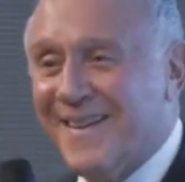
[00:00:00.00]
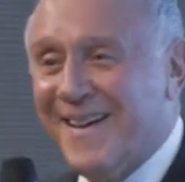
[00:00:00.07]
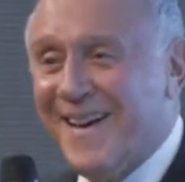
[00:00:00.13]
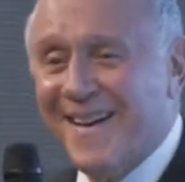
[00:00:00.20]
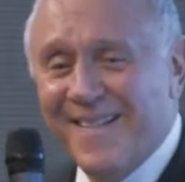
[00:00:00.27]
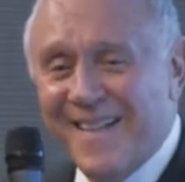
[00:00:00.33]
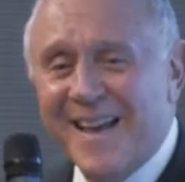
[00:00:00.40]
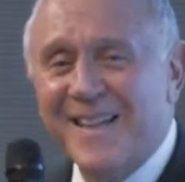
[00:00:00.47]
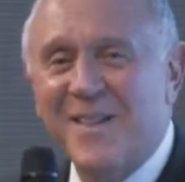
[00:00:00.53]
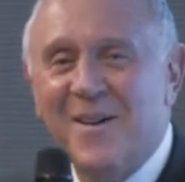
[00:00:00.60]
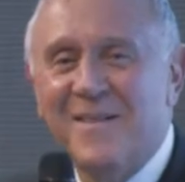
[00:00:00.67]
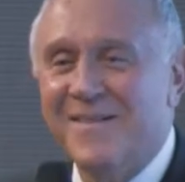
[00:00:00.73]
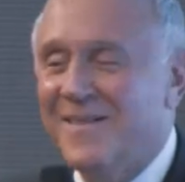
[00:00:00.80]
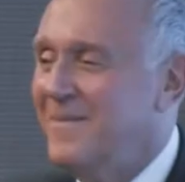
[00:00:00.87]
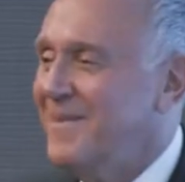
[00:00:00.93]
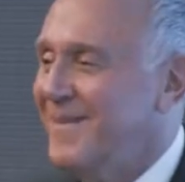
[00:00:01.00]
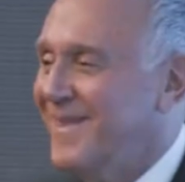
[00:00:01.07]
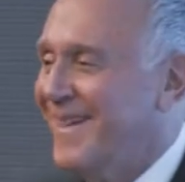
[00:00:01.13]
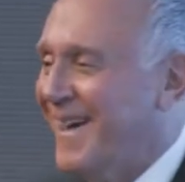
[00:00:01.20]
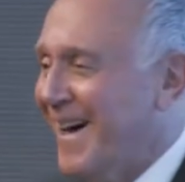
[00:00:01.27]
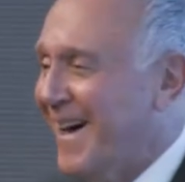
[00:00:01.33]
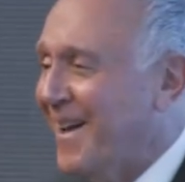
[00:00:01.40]
I don't like the,
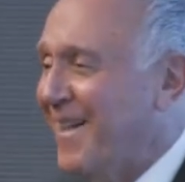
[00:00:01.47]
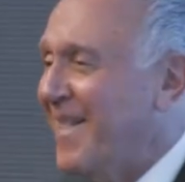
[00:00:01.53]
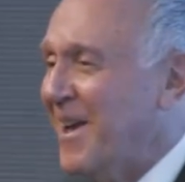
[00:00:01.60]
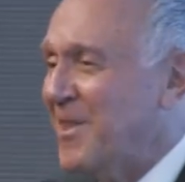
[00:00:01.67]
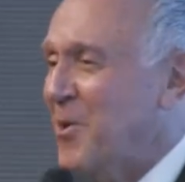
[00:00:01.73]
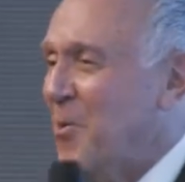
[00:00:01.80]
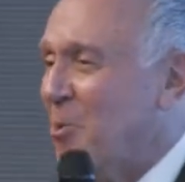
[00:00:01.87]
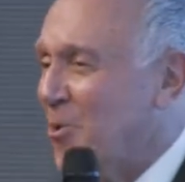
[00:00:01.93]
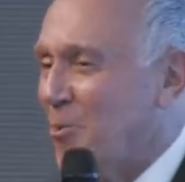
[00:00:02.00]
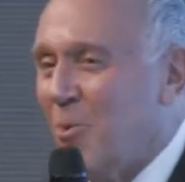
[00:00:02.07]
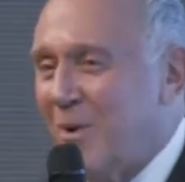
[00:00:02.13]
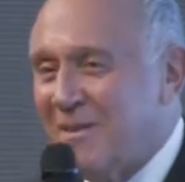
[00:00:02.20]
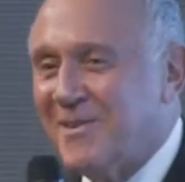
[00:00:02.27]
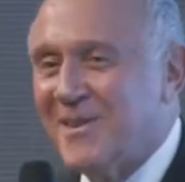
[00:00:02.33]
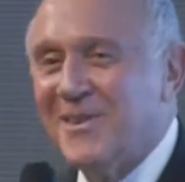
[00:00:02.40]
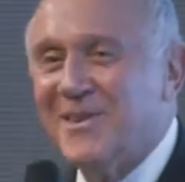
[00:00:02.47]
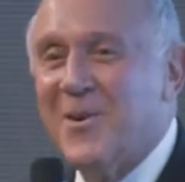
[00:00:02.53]
I don't like the word weaknesses.